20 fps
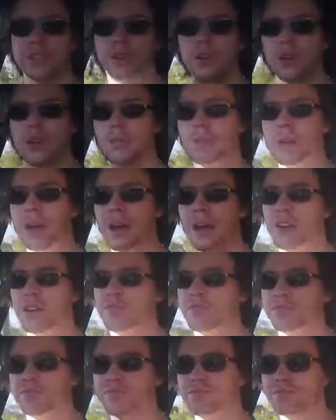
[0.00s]
talk
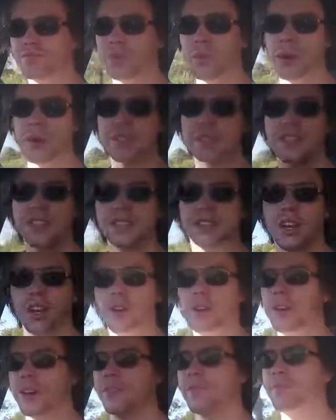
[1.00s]
about what it's like to
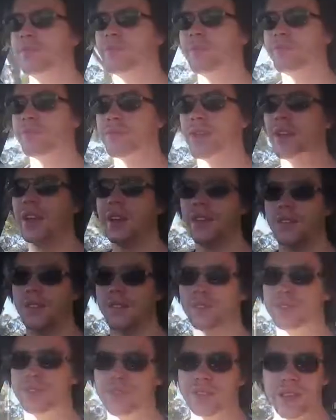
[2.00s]
own her.
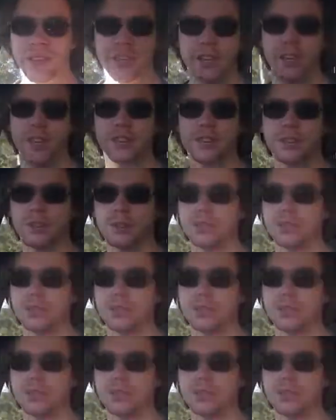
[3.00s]
Thank you ever so